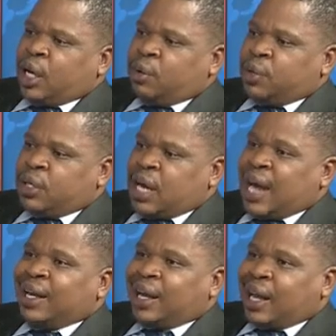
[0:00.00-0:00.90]
we
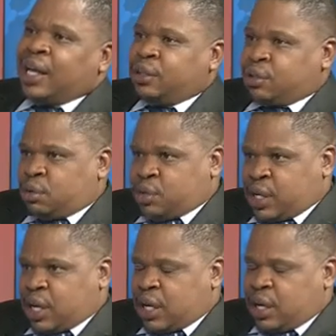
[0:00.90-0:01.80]
are inclined to
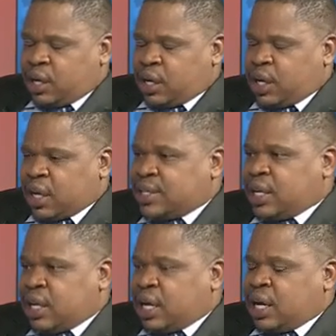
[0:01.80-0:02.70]
try, as
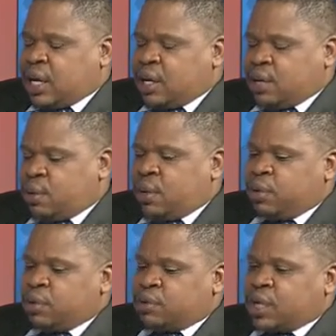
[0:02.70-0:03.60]
an
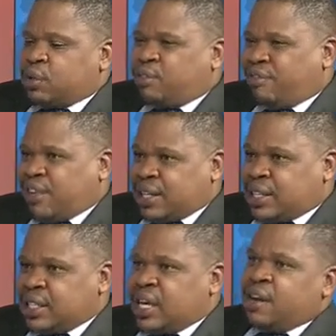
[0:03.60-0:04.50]
economy, to try to
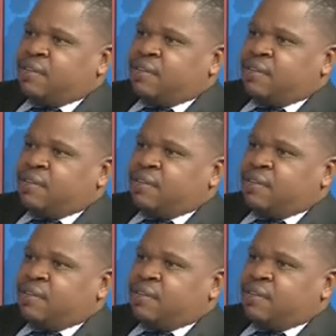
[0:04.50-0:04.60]
fund.